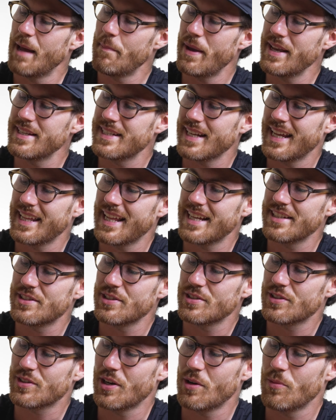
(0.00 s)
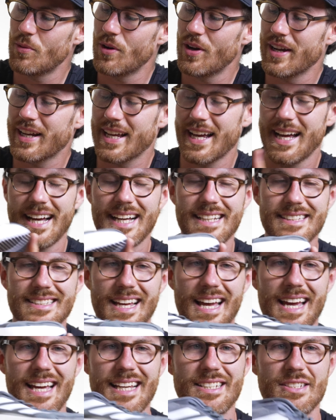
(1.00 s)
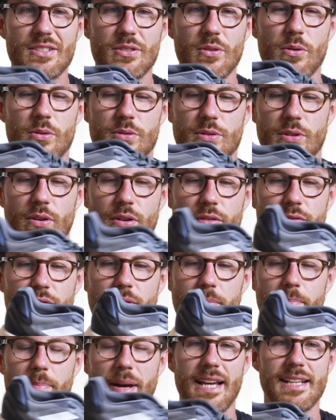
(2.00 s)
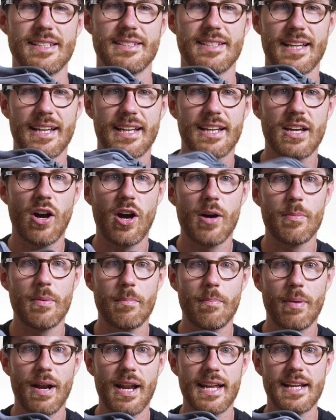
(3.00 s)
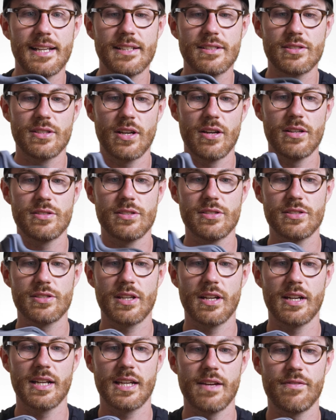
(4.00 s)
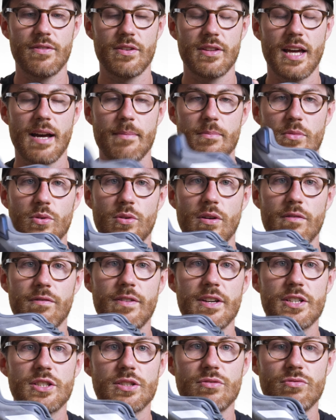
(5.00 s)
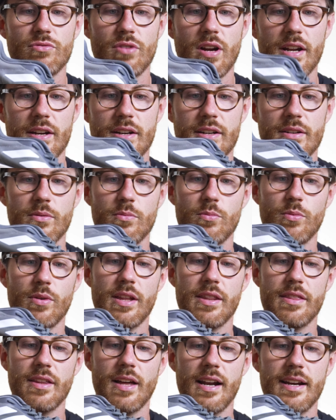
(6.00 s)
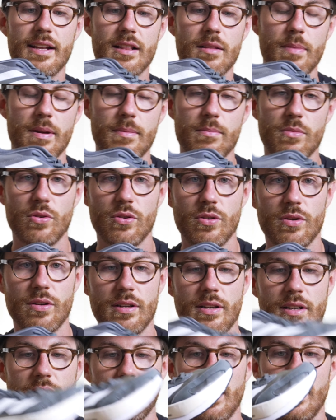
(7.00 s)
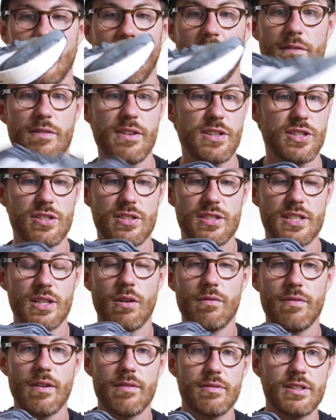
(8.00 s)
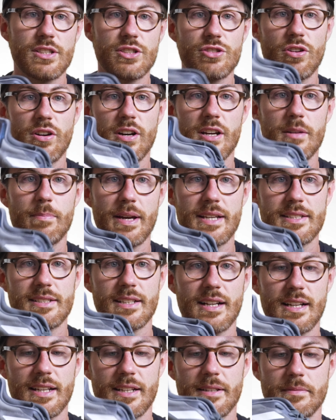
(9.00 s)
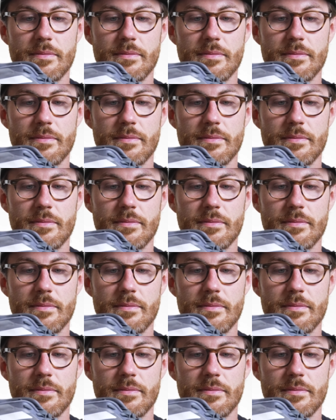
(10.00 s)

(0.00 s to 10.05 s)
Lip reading: And basically that's just going to work as a sort of basic carbon plate. So it's just going to give you that more efficient run with a little bit more efficiency off every stride, basically.